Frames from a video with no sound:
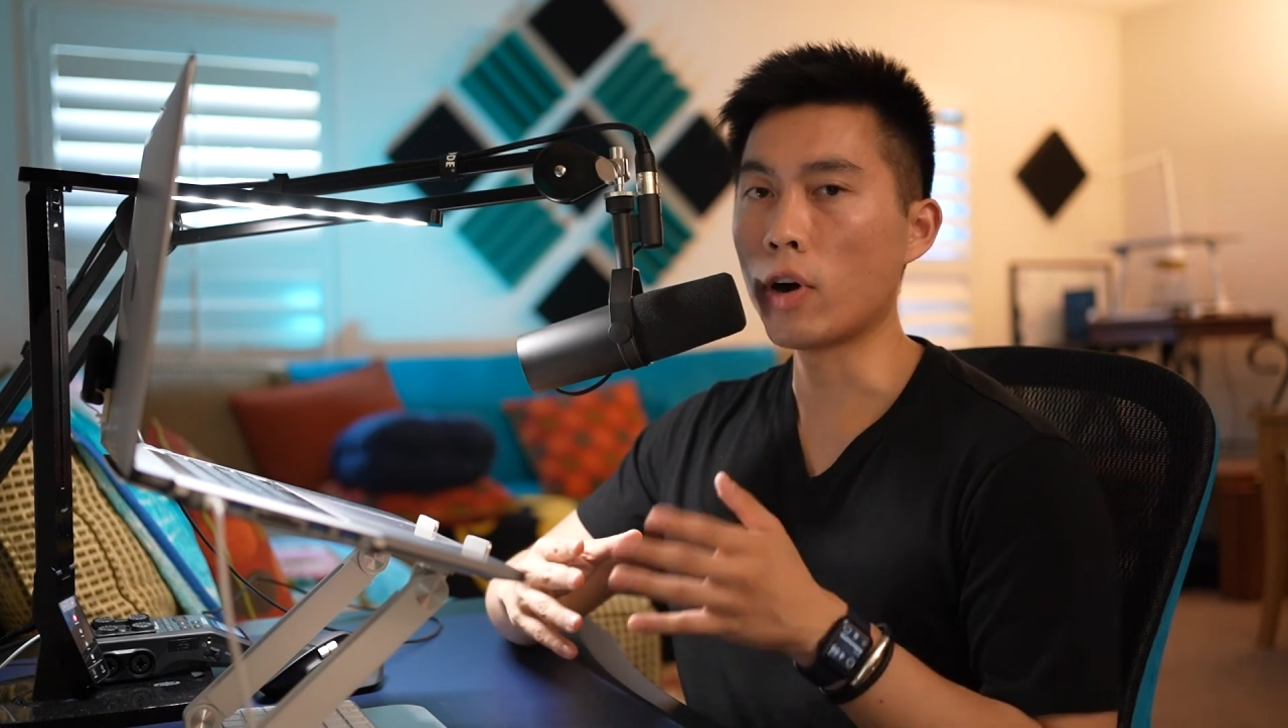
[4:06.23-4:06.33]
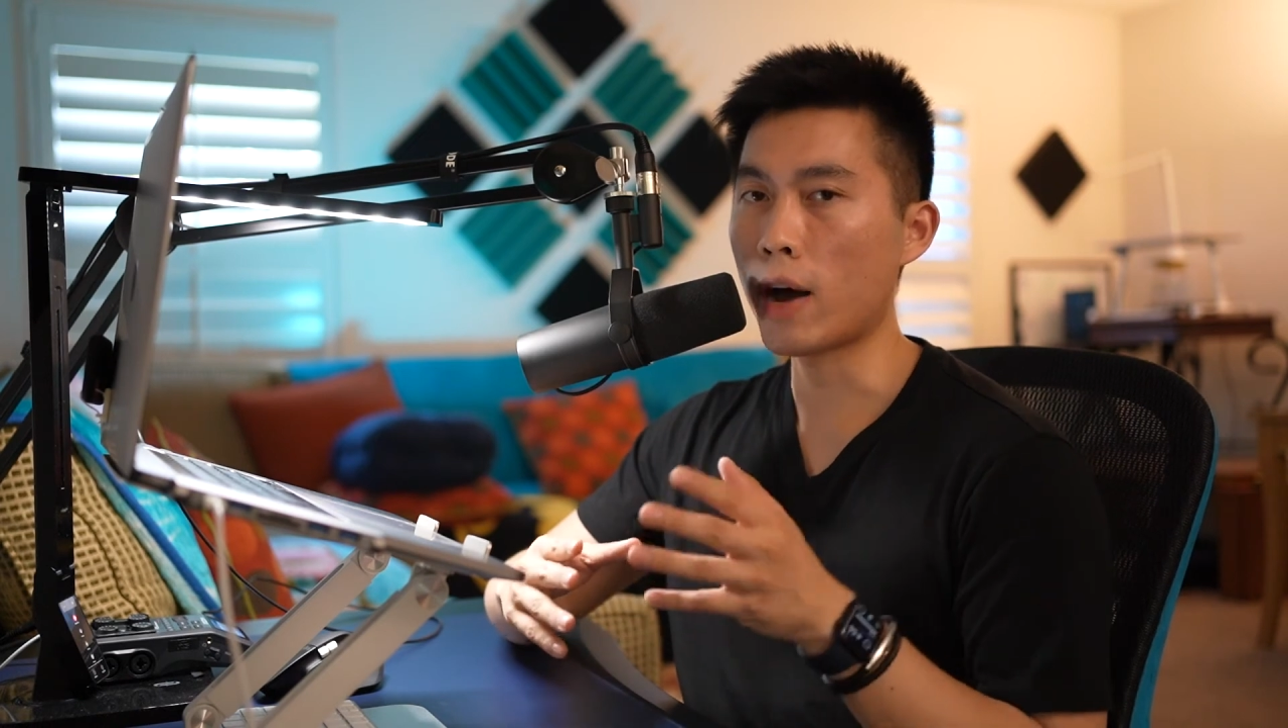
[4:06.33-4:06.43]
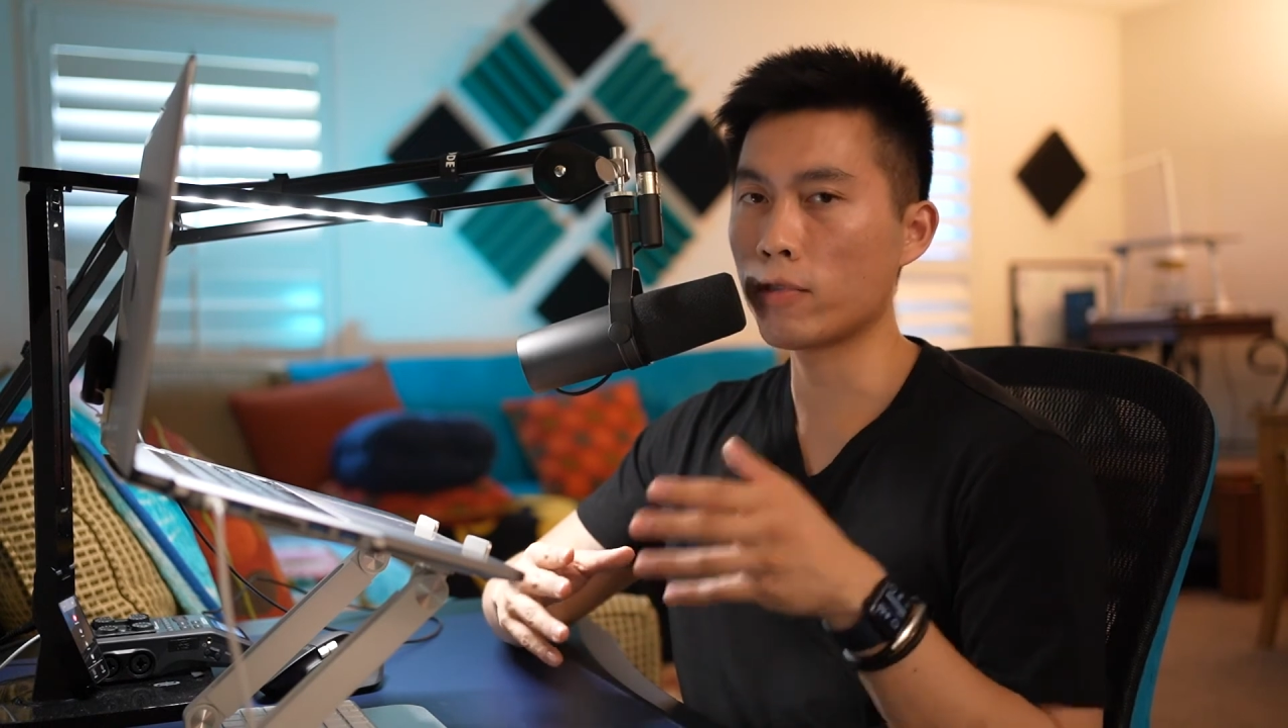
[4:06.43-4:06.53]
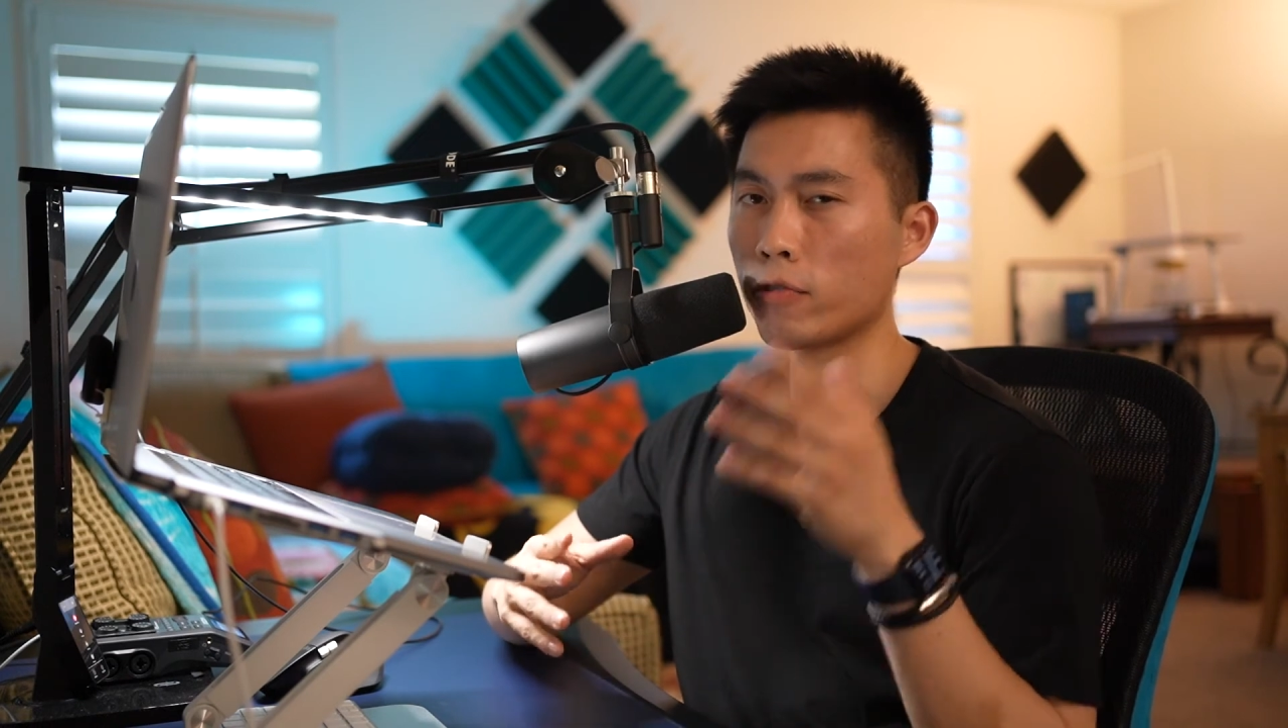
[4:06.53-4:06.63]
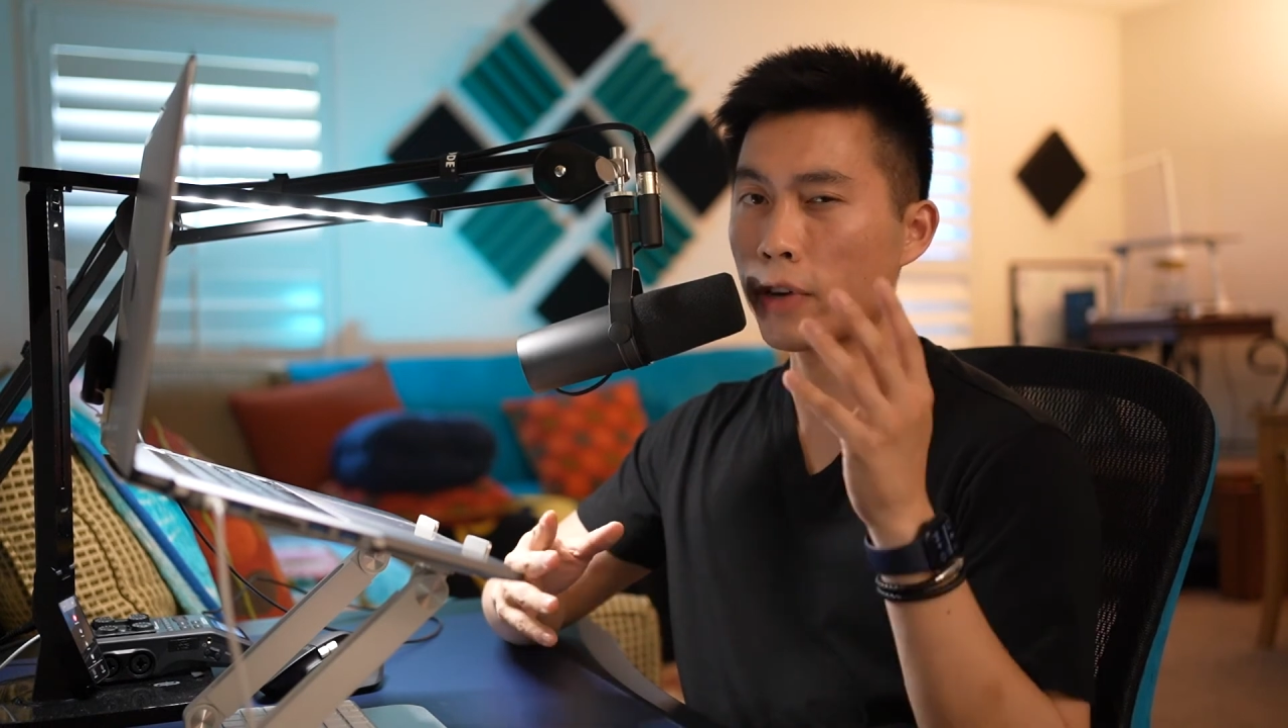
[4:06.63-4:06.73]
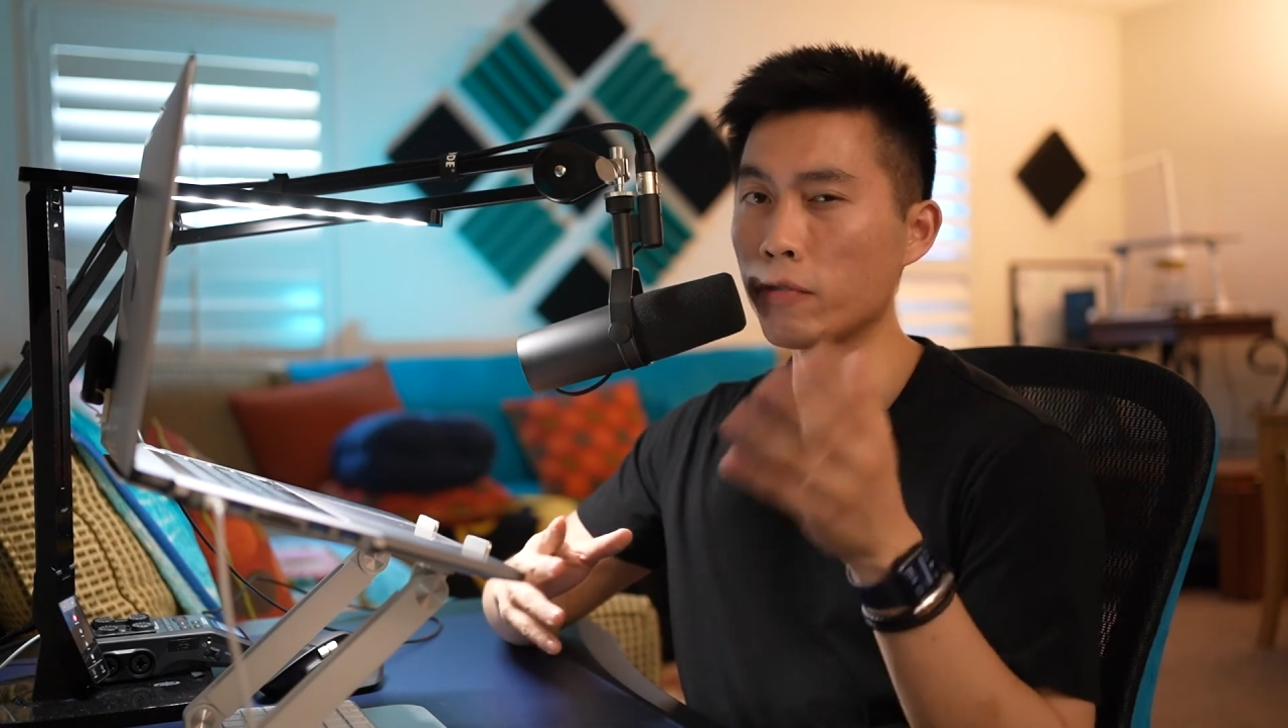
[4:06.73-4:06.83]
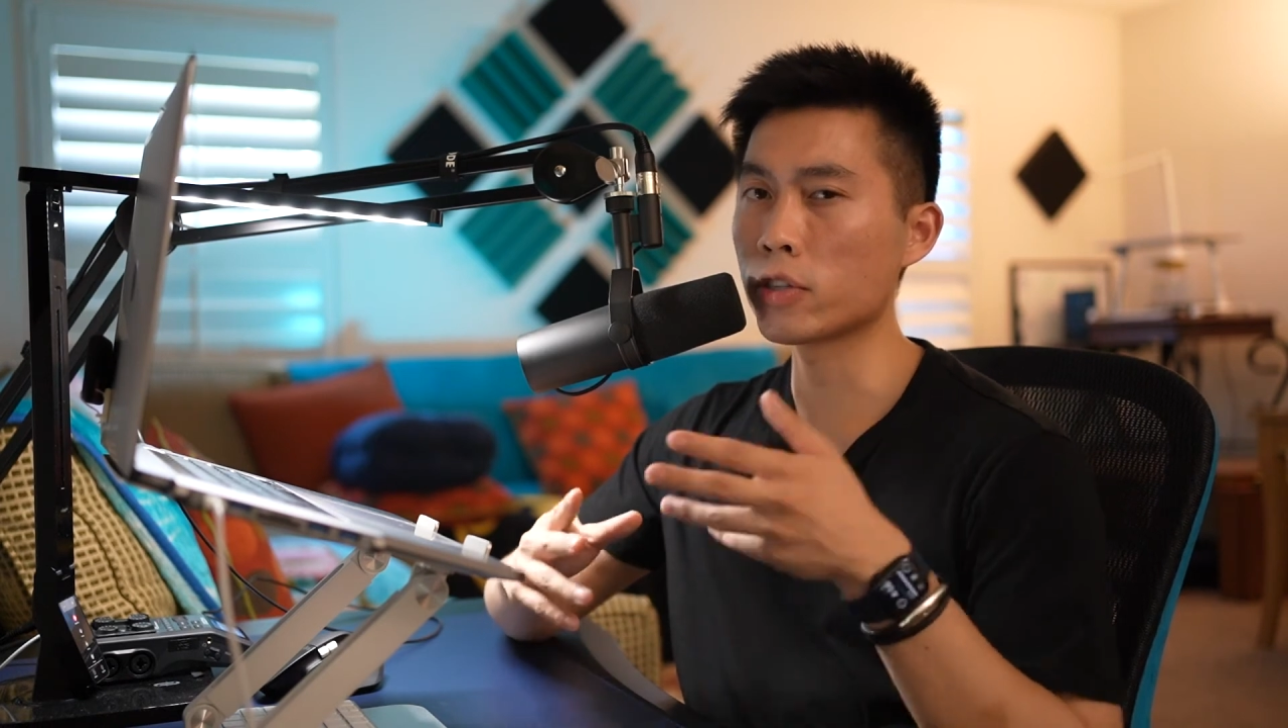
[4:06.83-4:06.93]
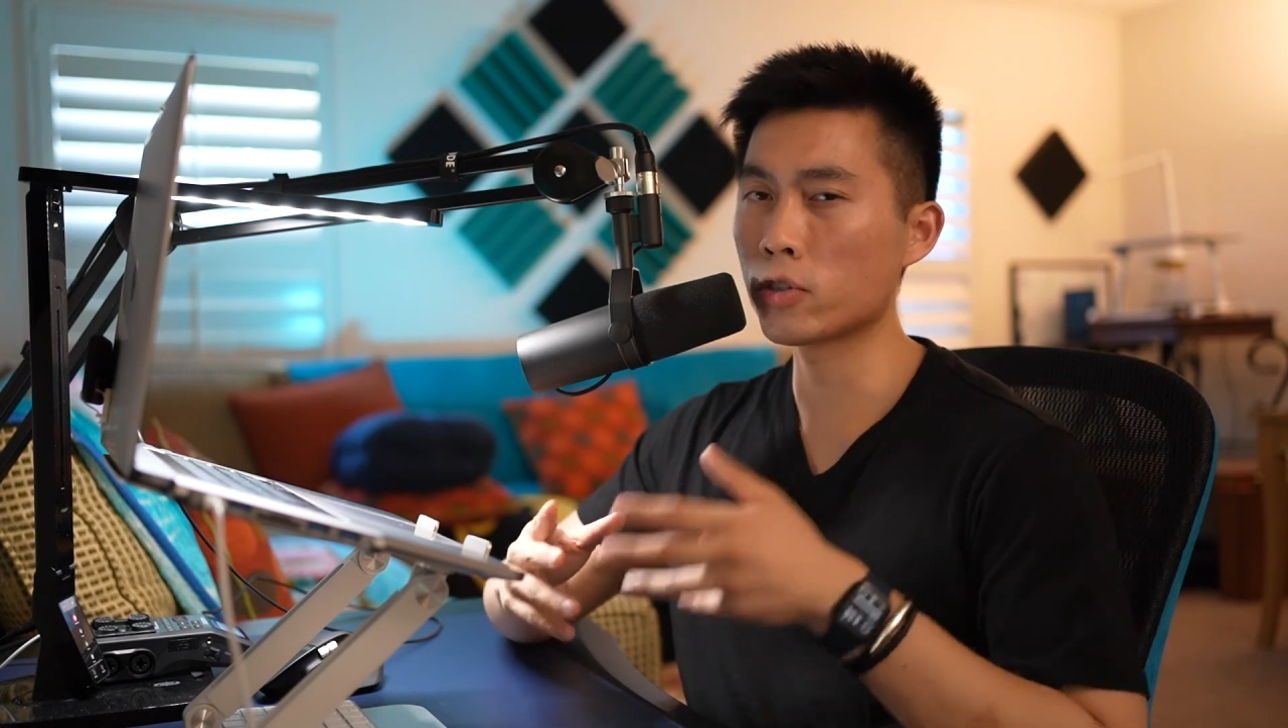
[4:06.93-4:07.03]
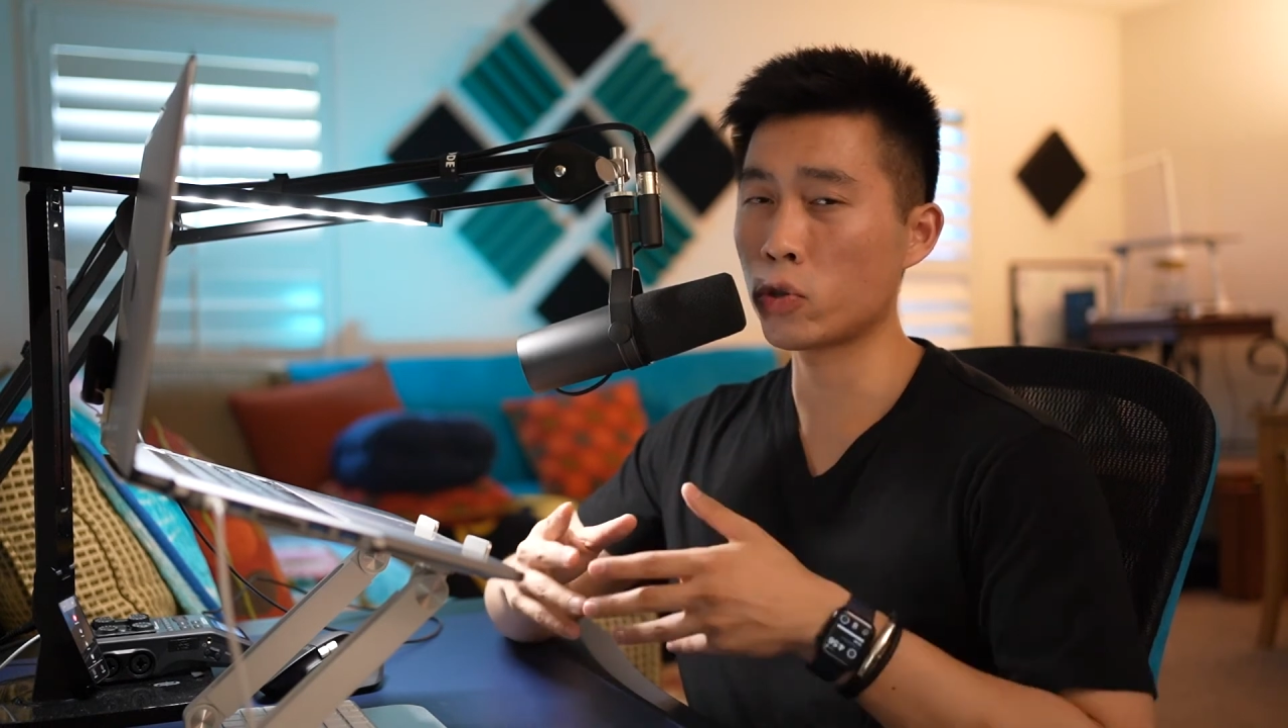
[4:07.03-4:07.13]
have the favorites